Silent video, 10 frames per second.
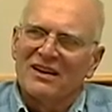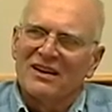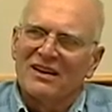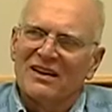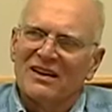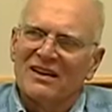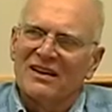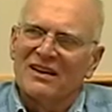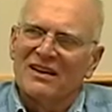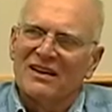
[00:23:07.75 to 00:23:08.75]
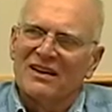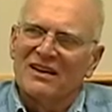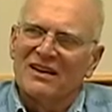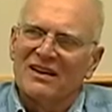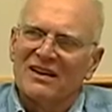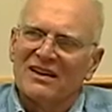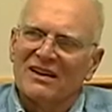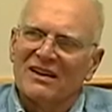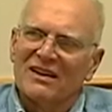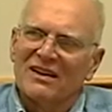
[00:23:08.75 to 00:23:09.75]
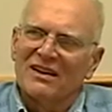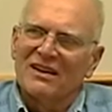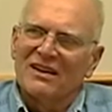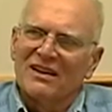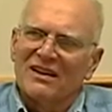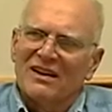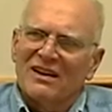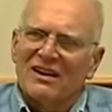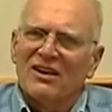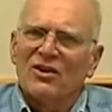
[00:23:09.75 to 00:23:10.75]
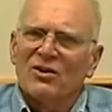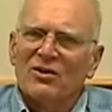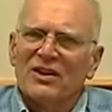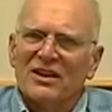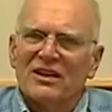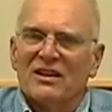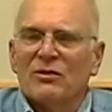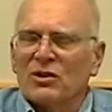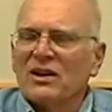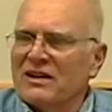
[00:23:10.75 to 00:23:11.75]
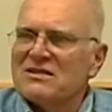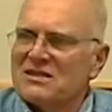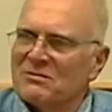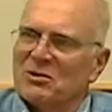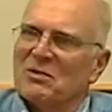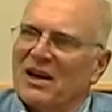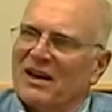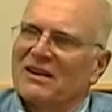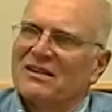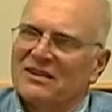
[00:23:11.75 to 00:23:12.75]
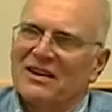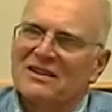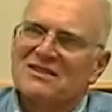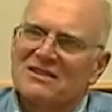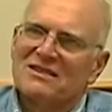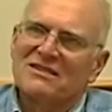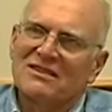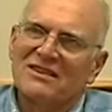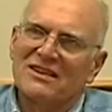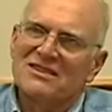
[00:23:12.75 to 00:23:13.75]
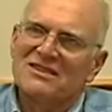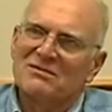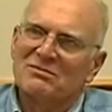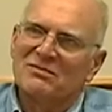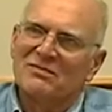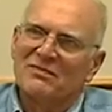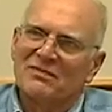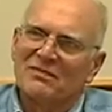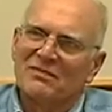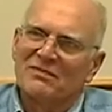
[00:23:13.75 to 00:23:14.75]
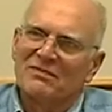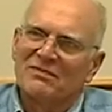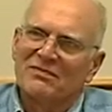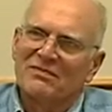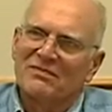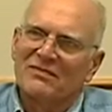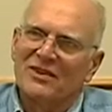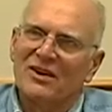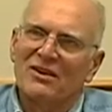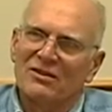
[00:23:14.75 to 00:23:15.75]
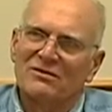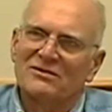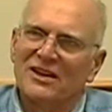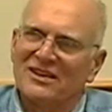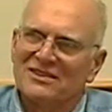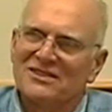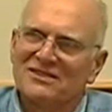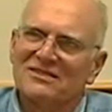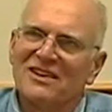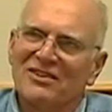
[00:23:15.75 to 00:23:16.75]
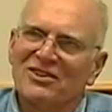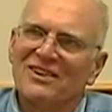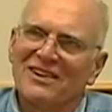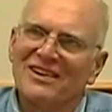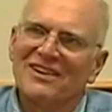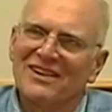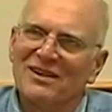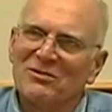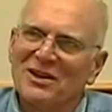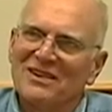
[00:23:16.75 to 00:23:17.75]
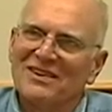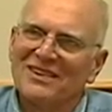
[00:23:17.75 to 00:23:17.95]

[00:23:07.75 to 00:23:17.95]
um, even your friends, the people that you knew? Oh, they were glad to see me back. Yes, yes. How about your family? Oh, yes, definitely. I mean,